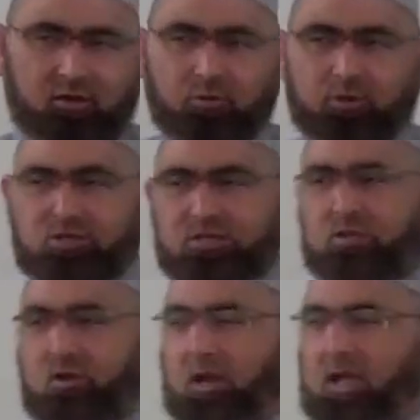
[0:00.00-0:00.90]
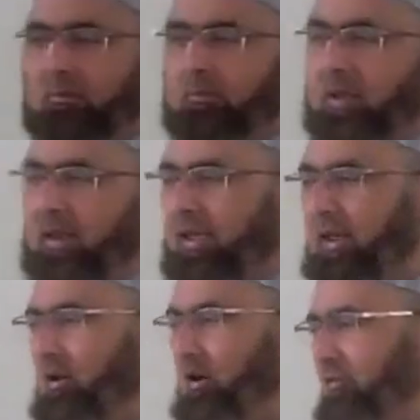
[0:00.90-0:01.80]
which is called a
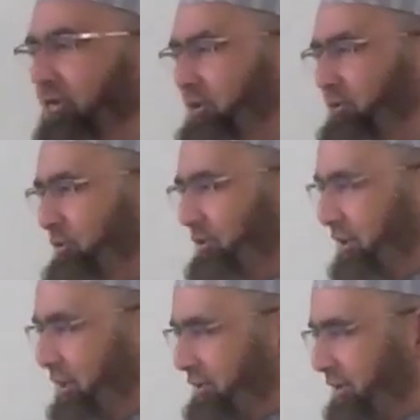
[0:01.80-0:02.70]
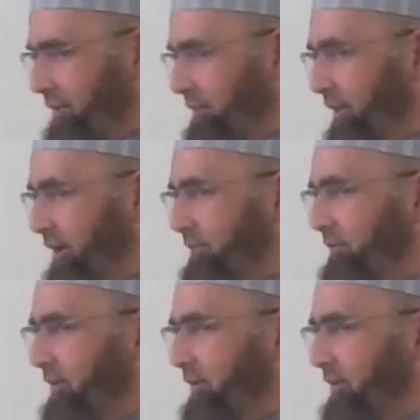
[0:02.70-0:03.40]
miracle of our Rasul Sallallahu Alaihi Wasallam, right?